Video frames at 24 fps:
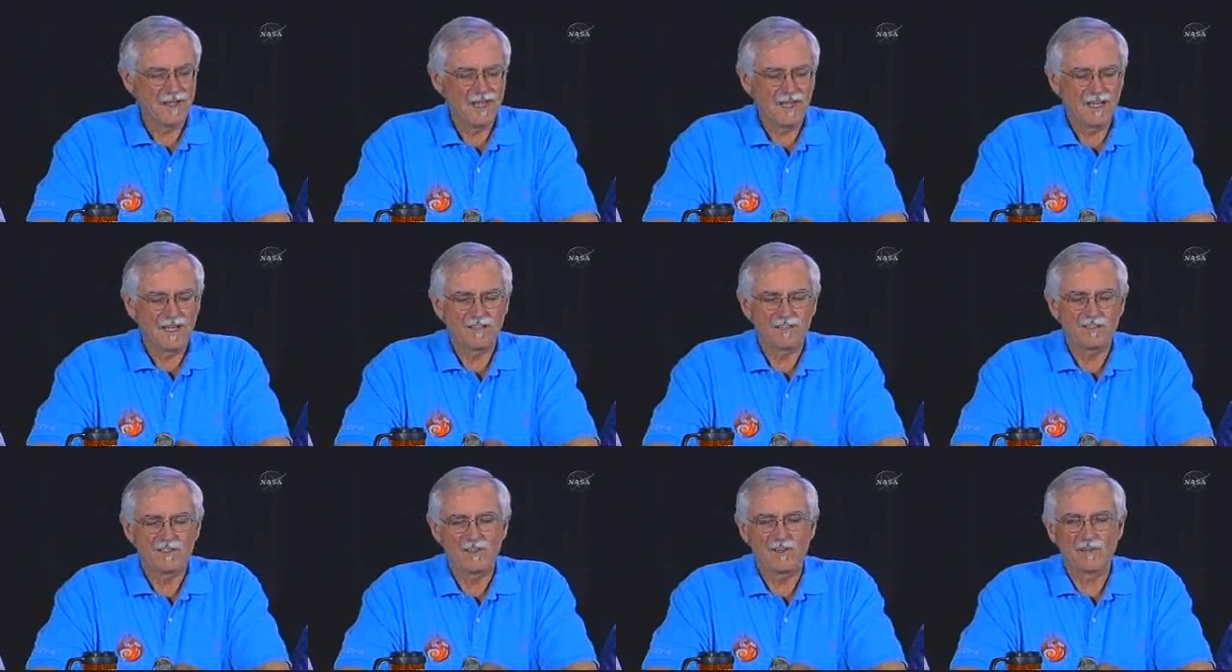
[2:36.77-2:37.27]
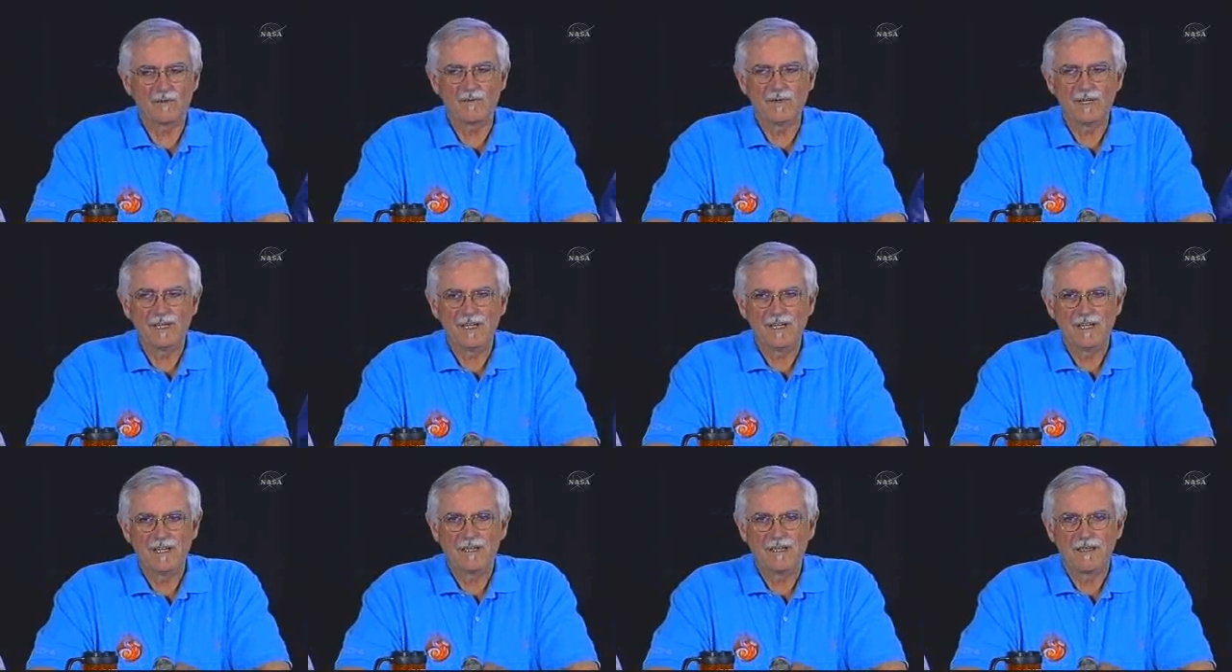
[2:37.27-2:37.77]
And so
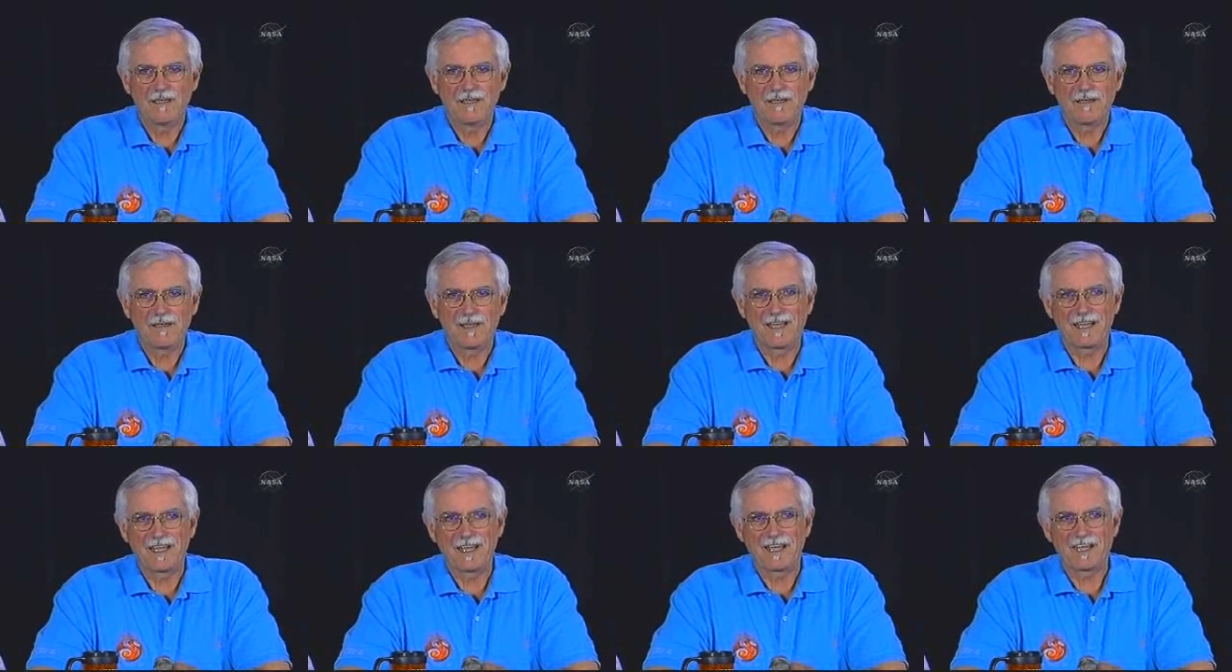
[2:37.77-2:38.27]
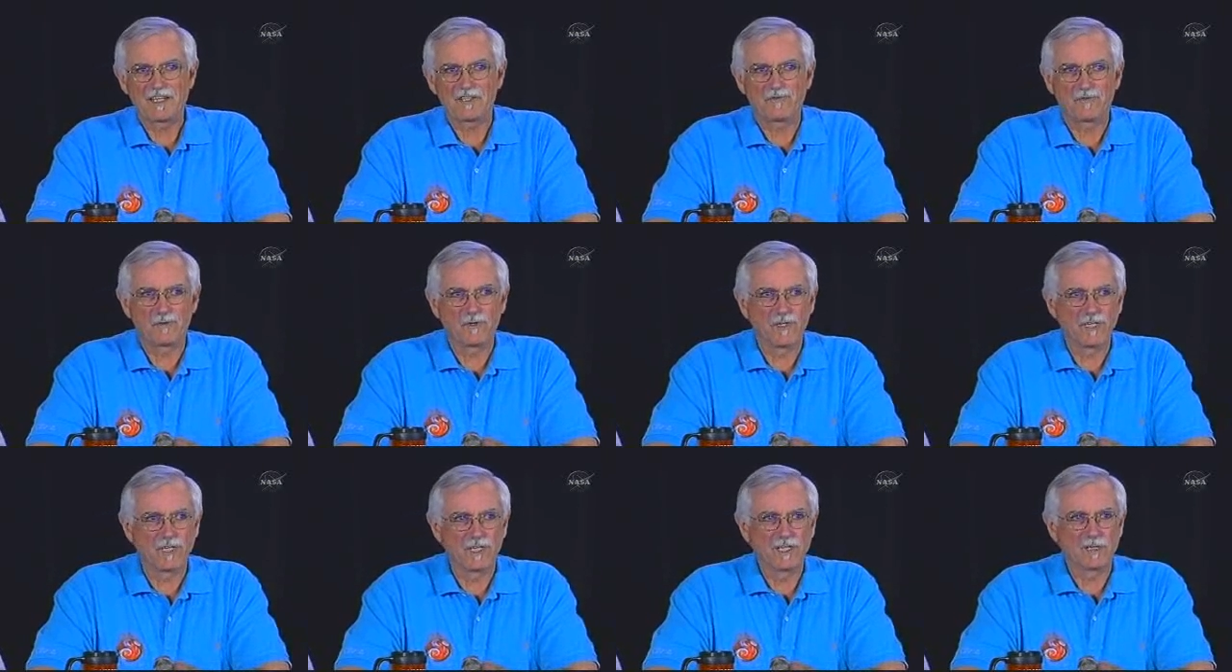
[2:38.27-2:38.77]
I ask
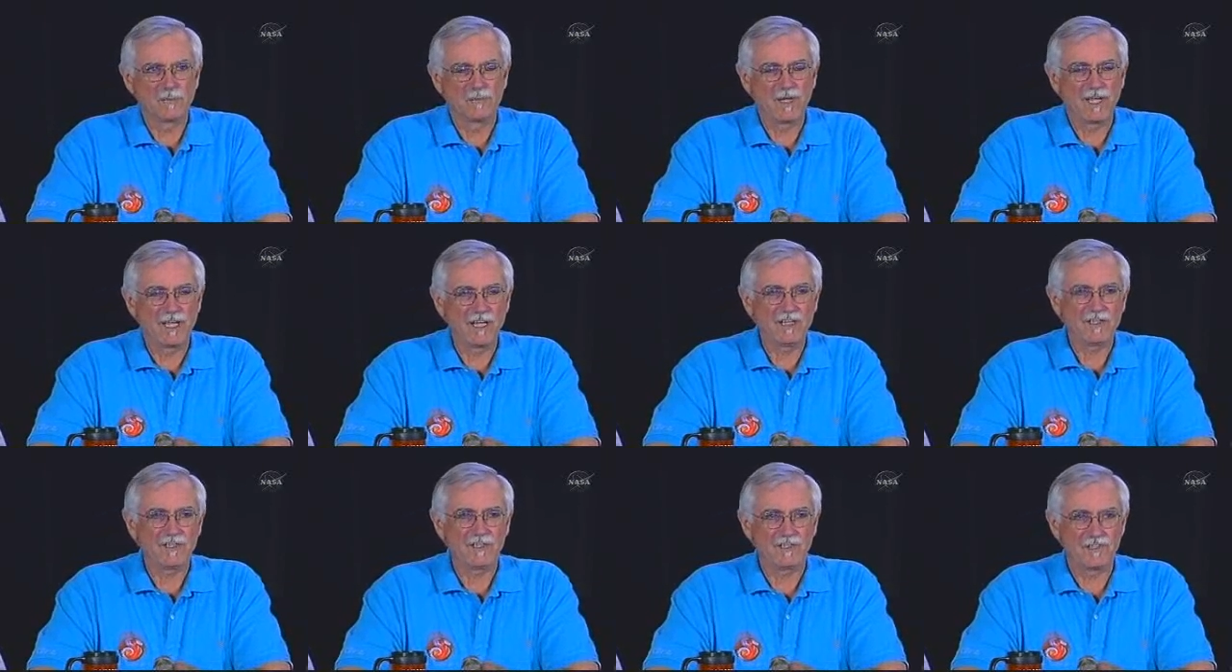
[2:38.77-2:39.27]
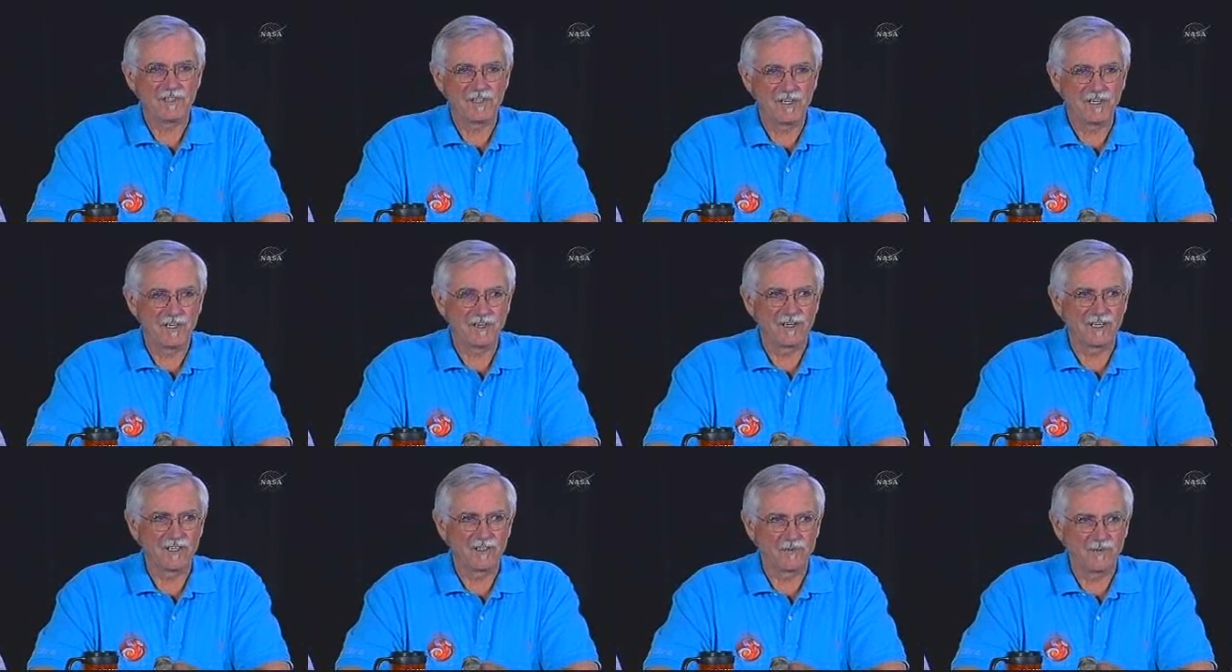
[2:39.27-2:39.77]
for a little patience
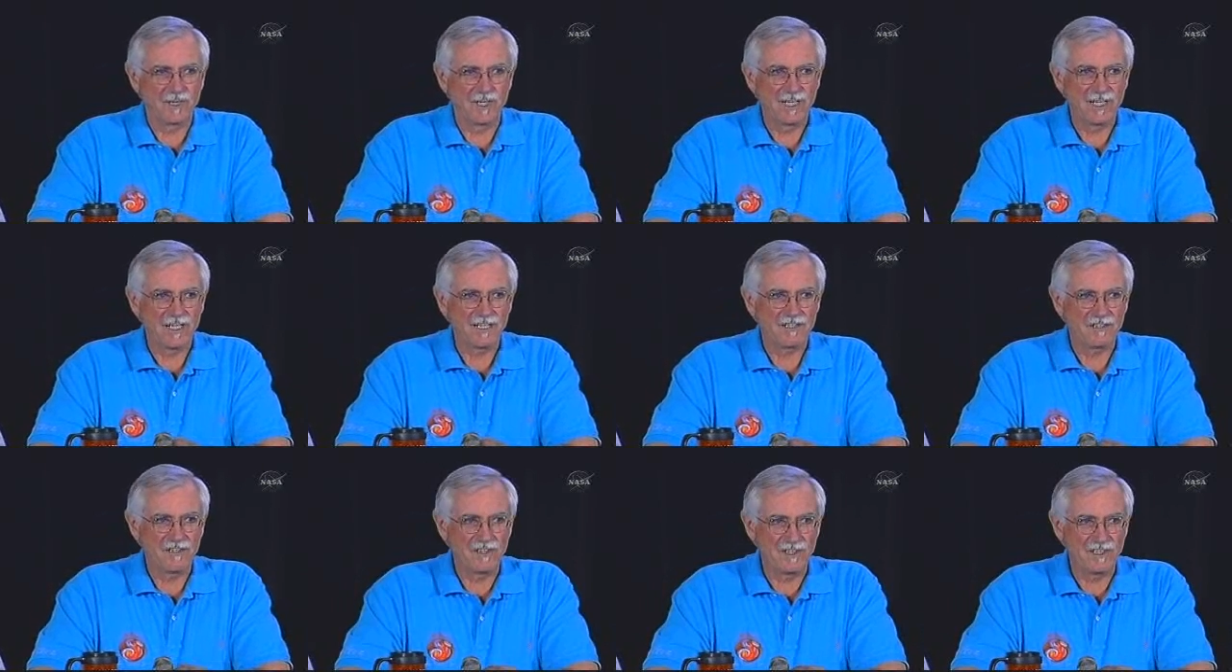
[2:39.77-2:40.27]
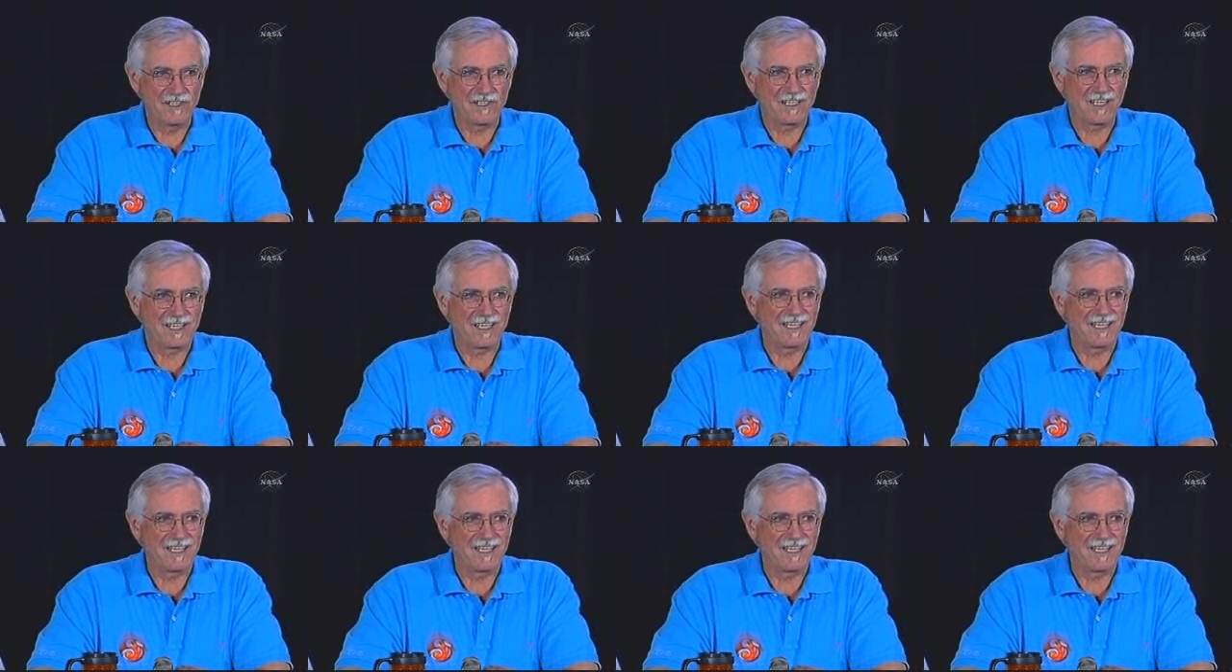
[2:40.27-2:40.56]
here as we get to the